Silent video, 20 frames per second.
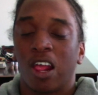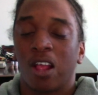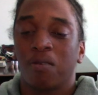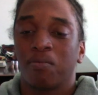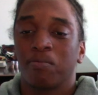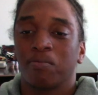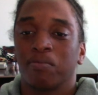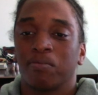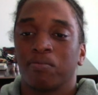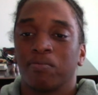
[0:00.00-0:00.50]

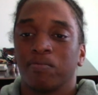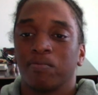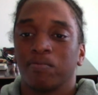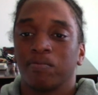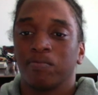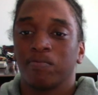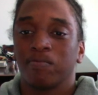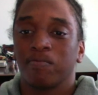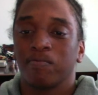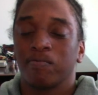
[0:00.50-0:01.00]

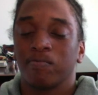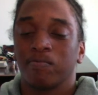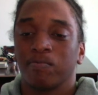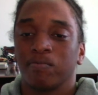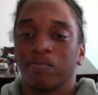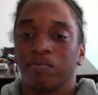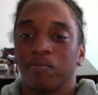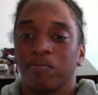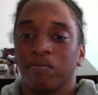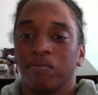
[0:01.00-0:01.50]

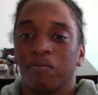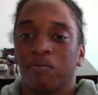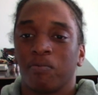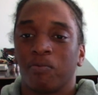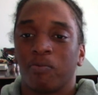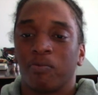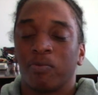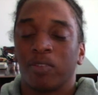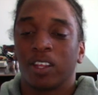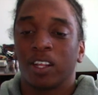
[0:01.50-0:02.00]

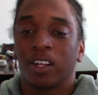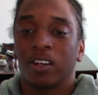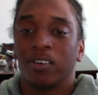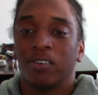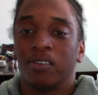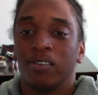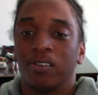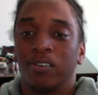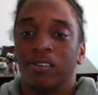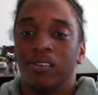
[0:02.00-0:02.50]

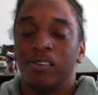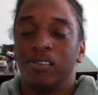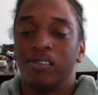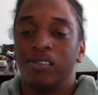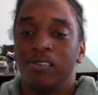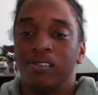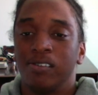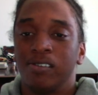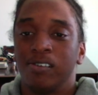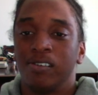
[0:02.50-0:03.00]

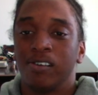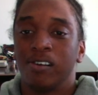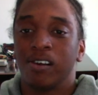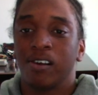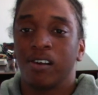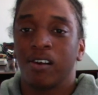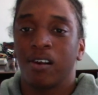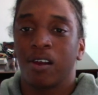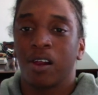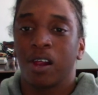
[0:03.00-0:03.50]

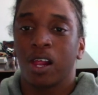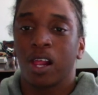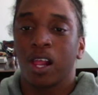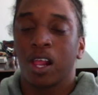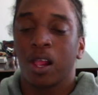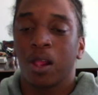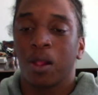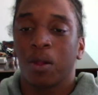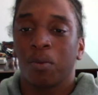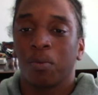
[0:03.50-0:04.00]

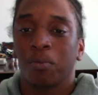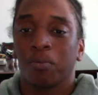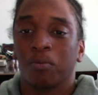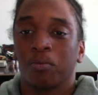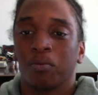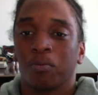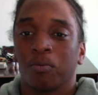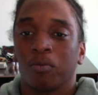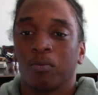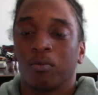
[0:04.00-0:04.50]

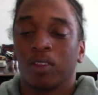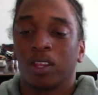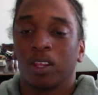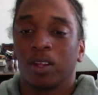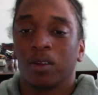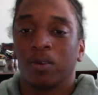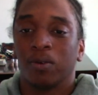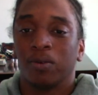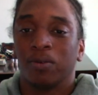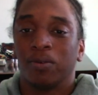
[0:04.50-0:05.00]

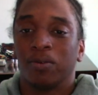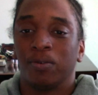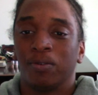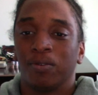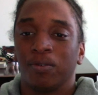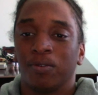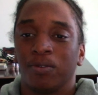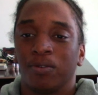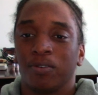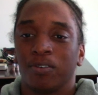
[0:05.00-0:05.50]

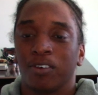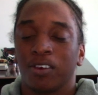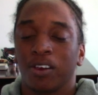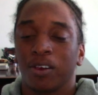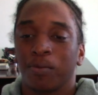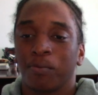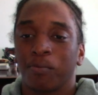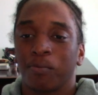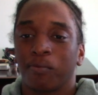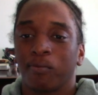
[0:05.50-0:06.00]

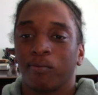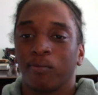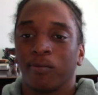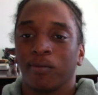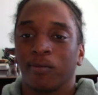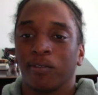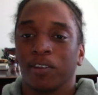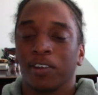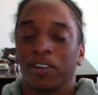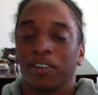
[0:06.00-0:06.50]

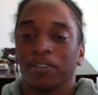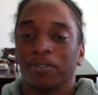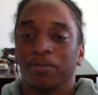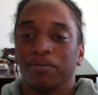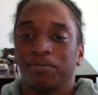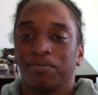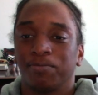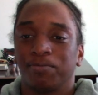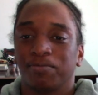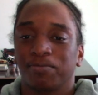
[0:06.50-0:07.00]

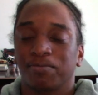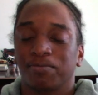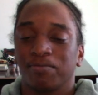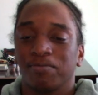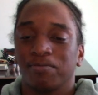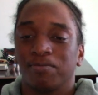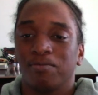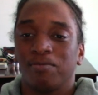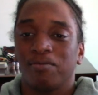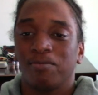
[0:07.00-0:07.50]

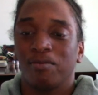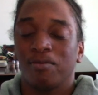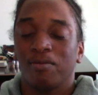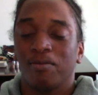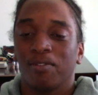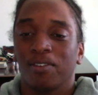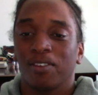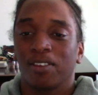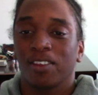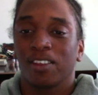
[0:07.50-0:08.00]
[no speech]